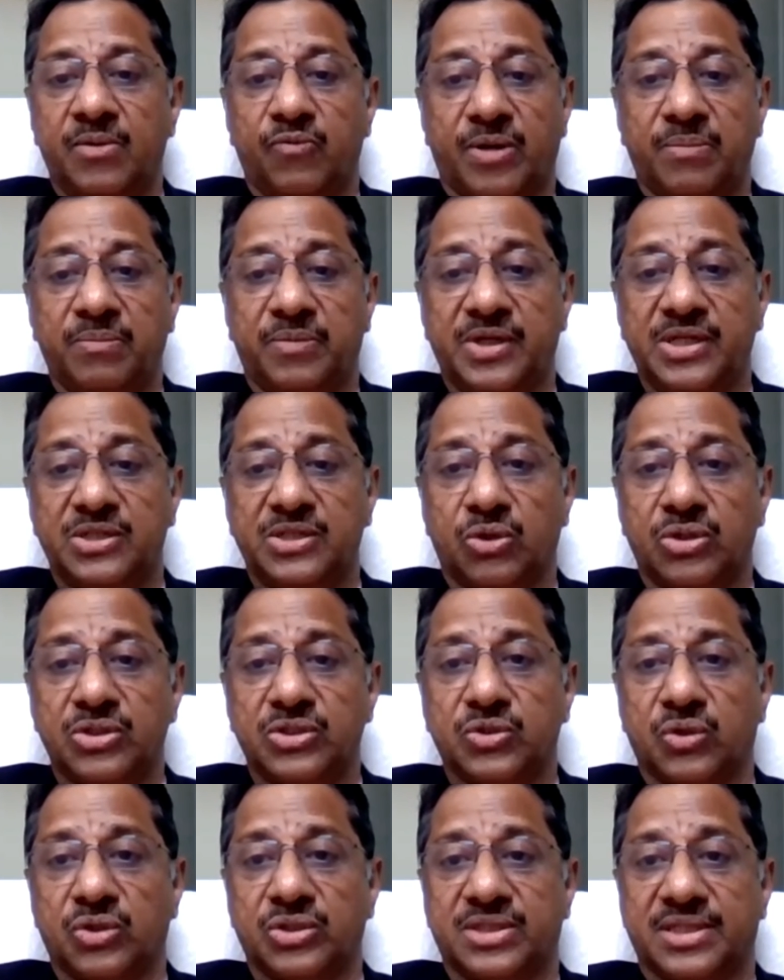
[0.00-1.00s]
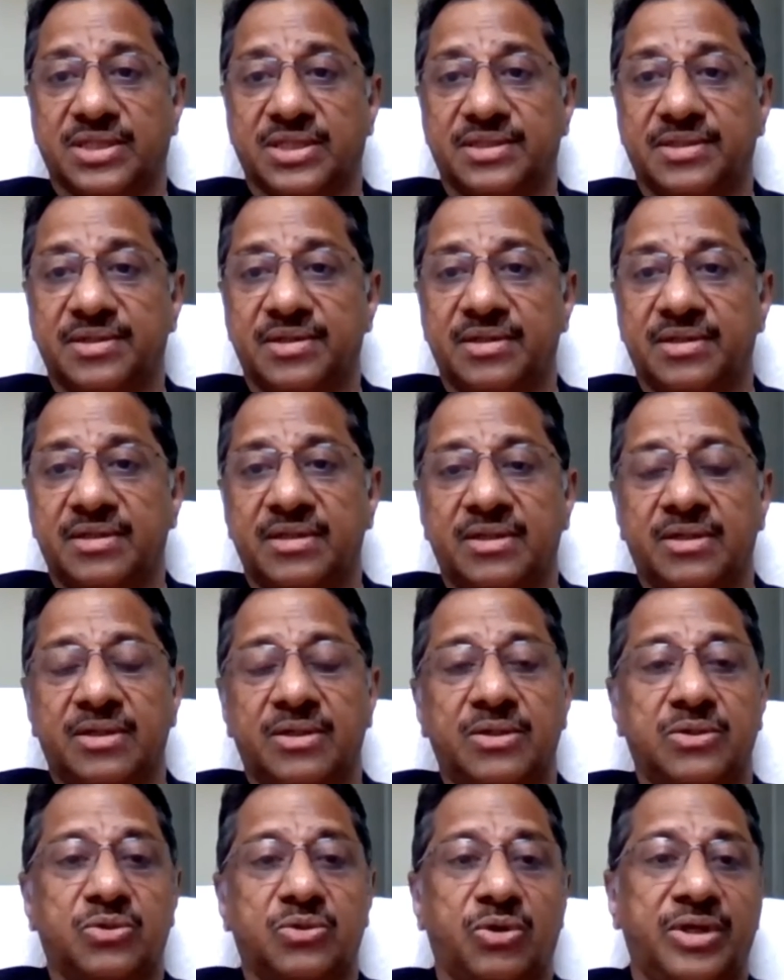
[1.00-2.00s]
from his own sources.
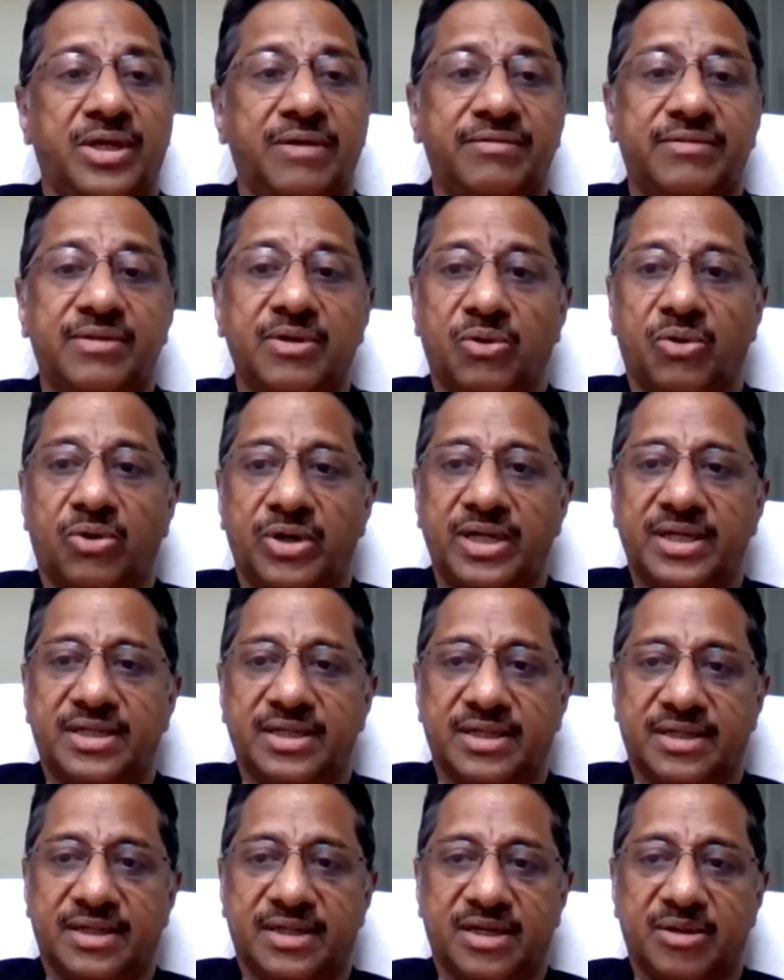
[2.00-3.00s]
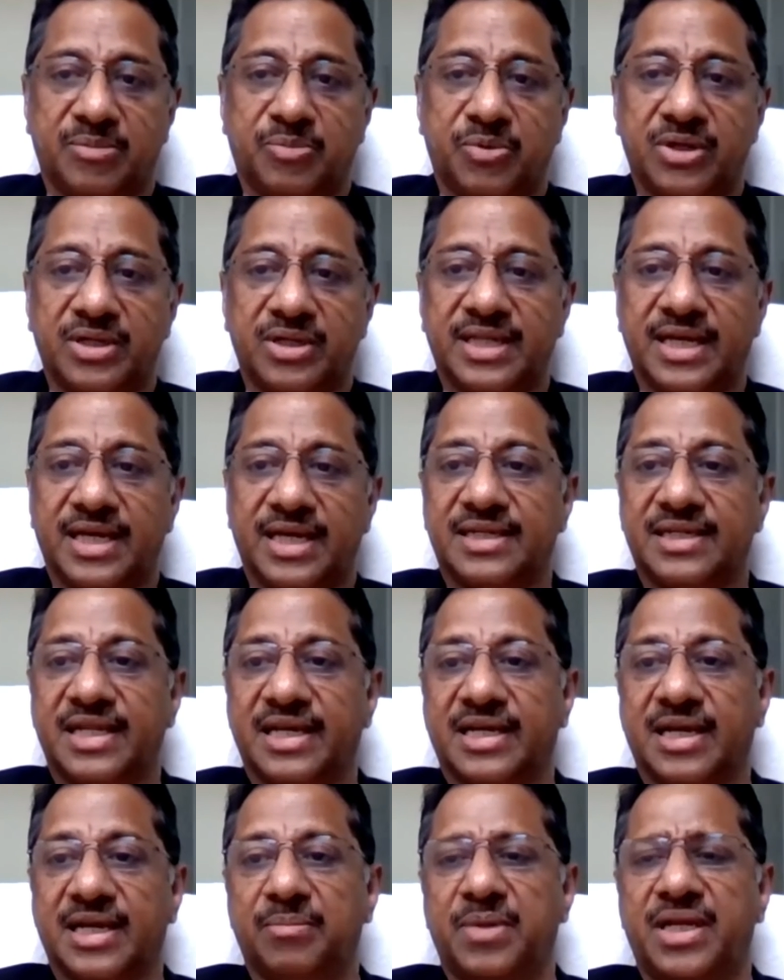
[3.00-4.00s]
So if the auditor report that the
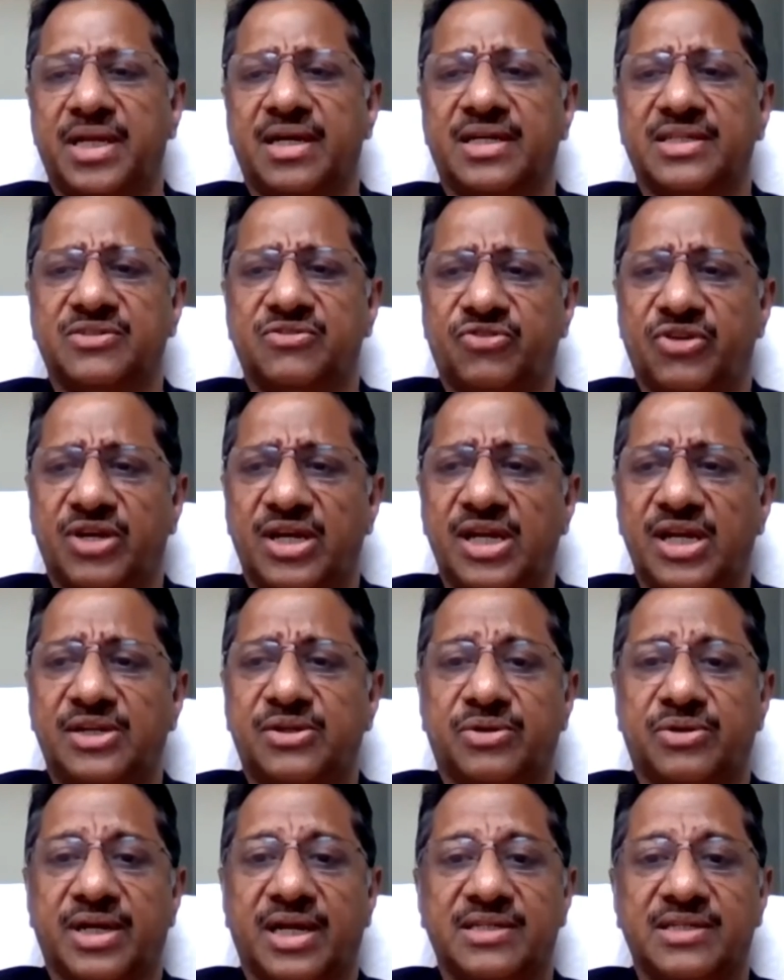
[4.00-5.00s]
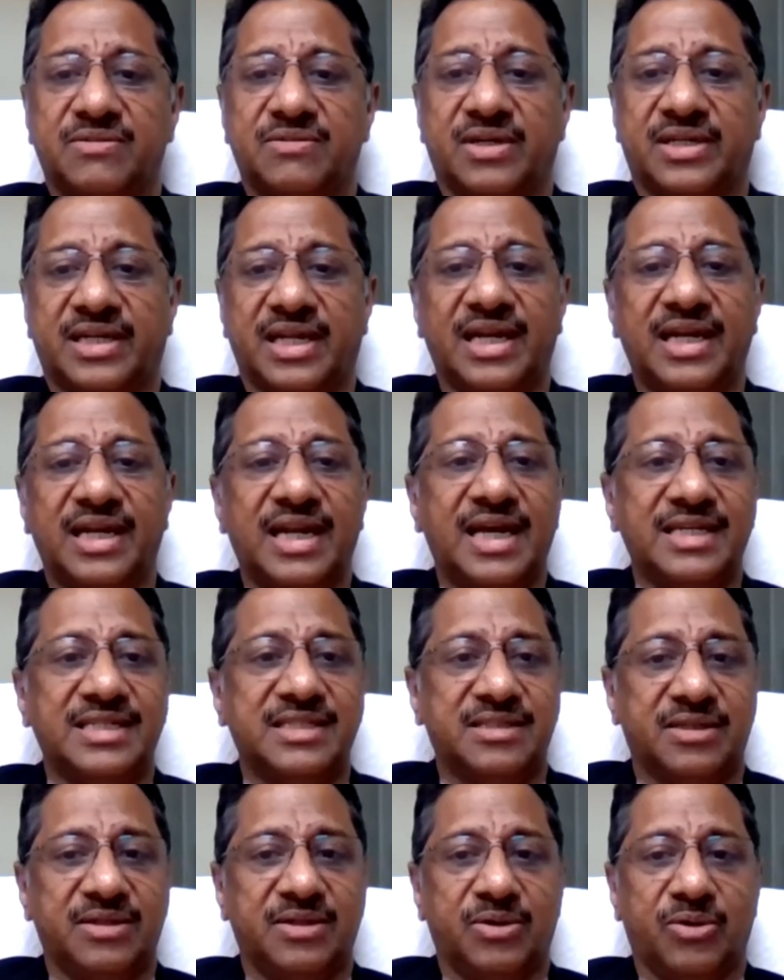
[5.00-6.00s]
company has failed to transfer ten
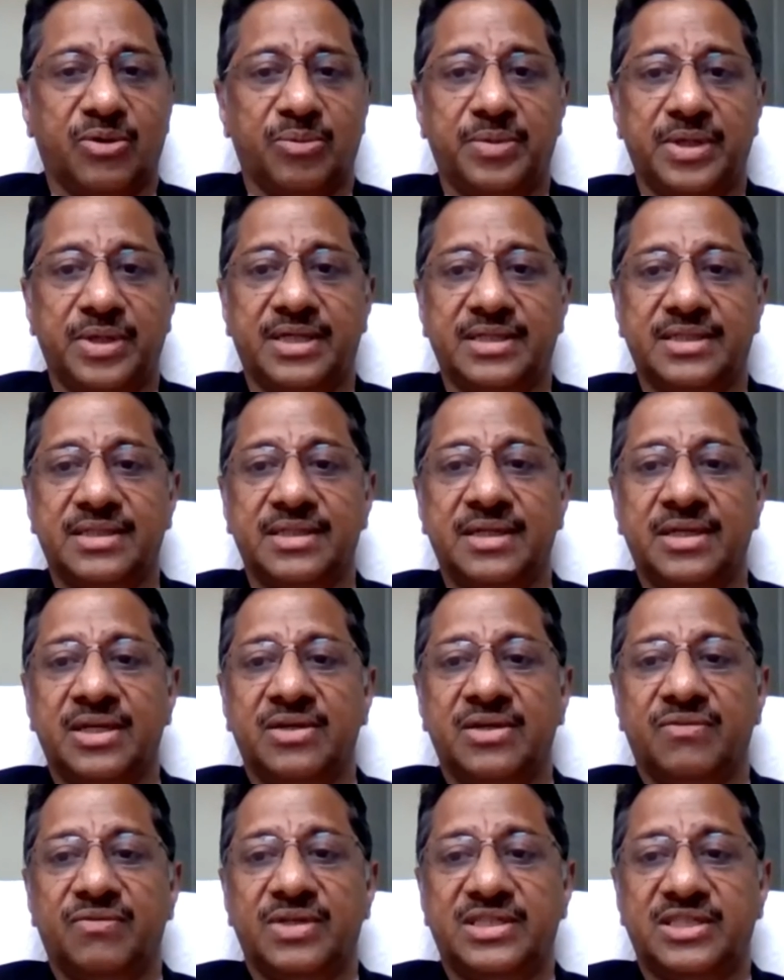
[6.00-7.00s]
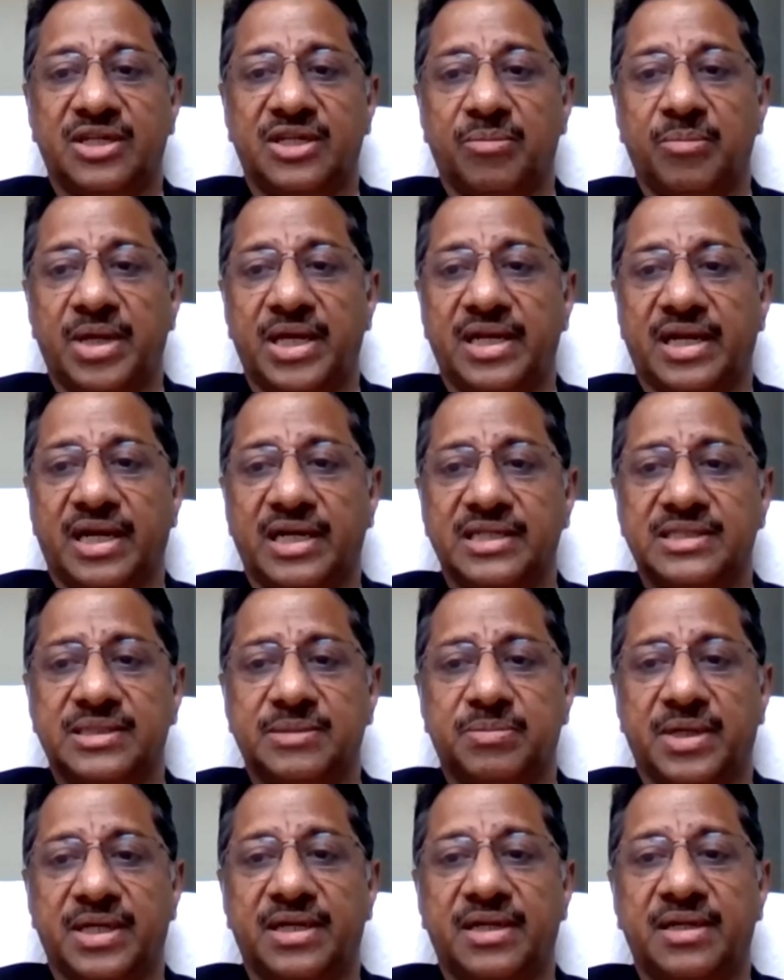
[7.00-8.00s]
lakhs rupees, which remain
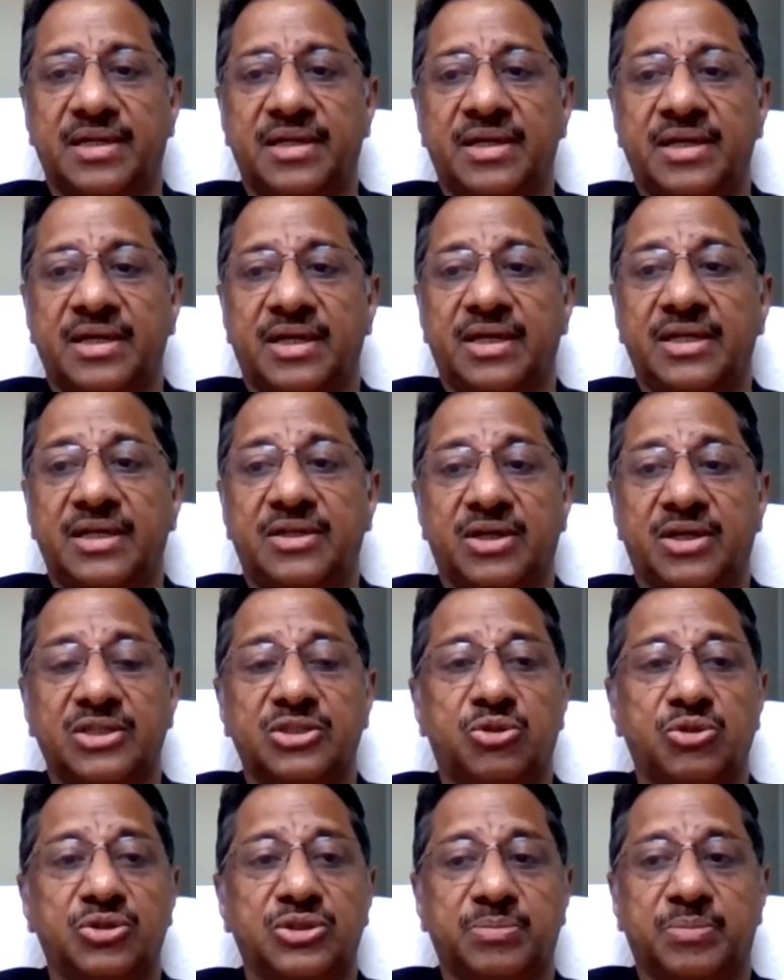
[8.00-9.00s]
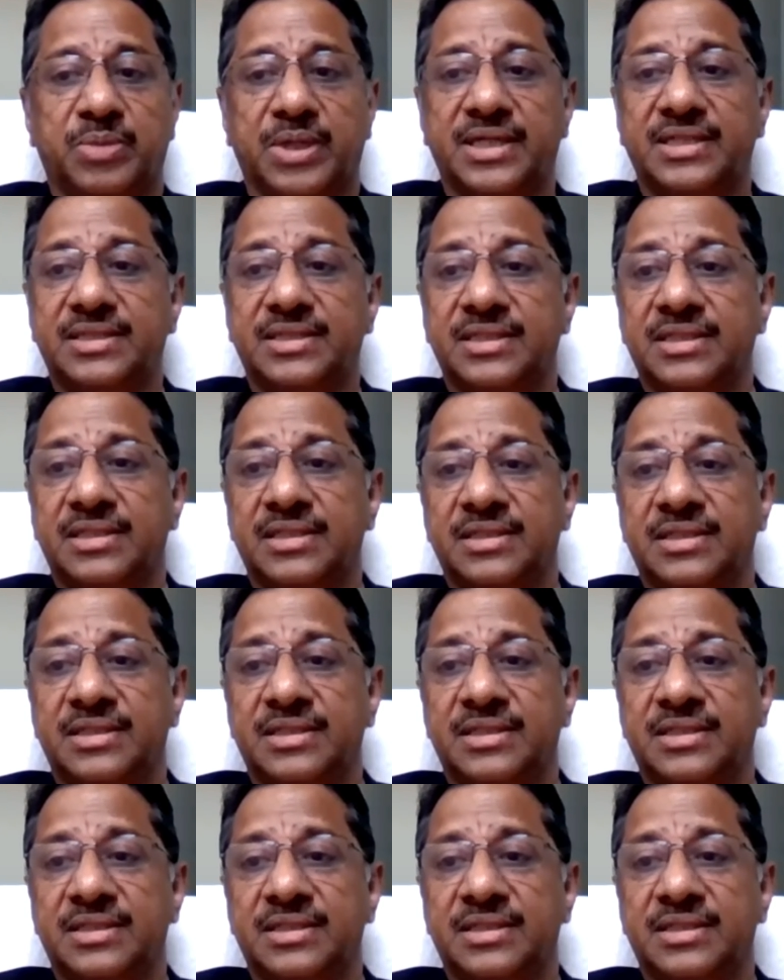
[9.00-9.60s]
unspent, it has to spend